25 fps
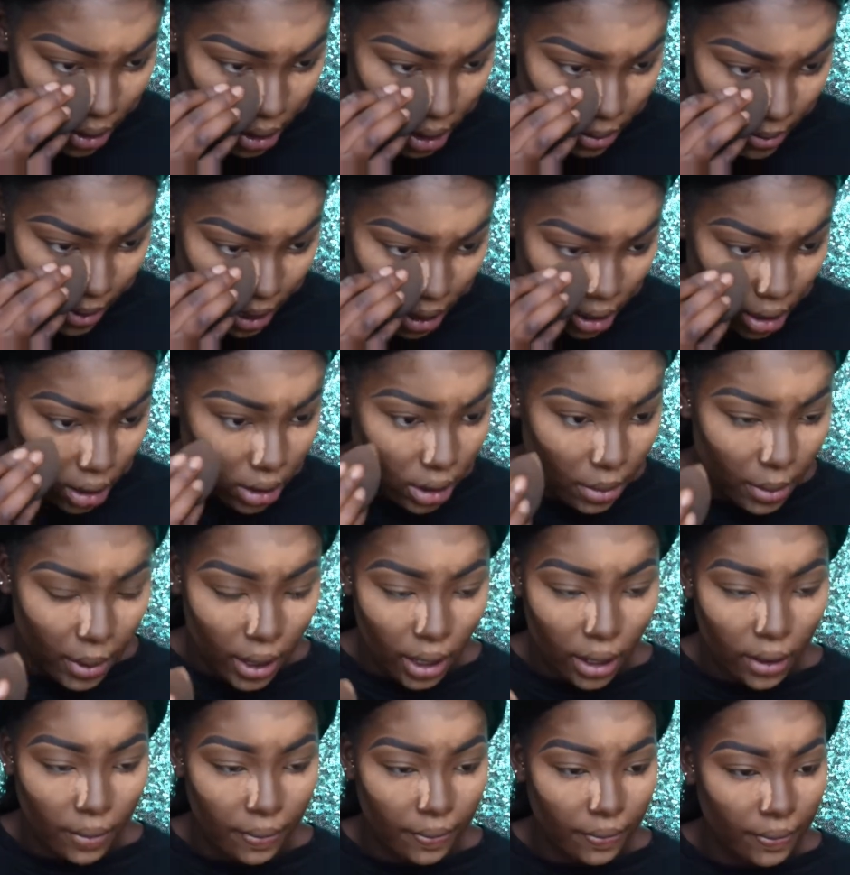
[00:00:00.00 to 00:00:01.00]
into my nose a
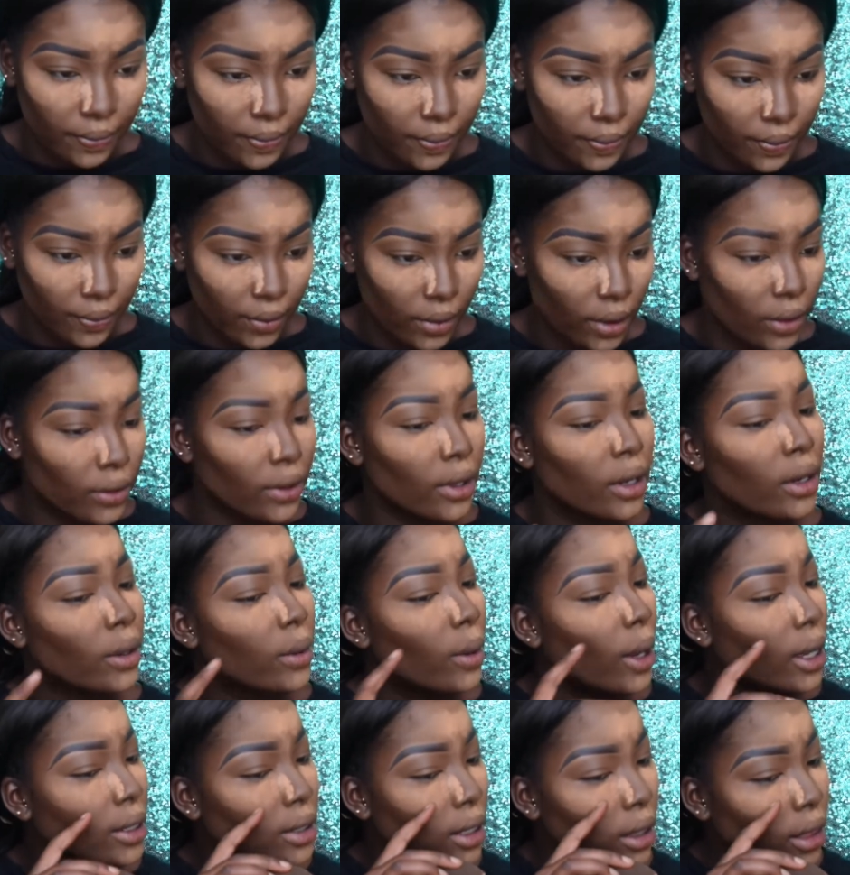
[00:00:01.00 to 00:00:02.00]
bit. See, look
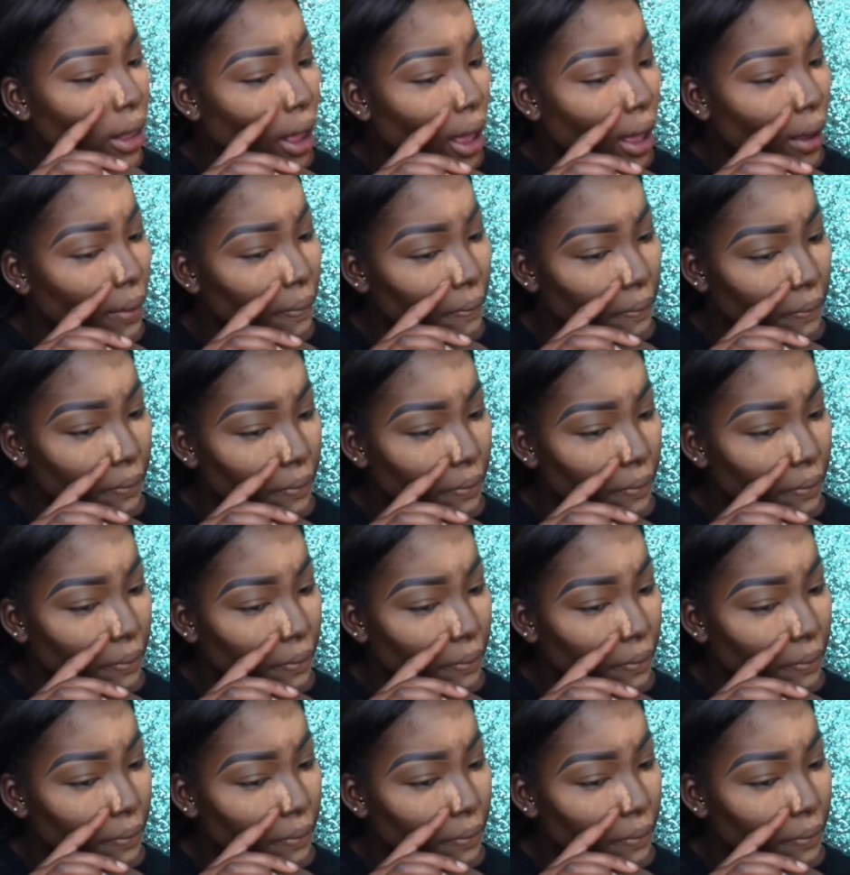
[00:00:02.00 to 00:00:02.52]
what I did there?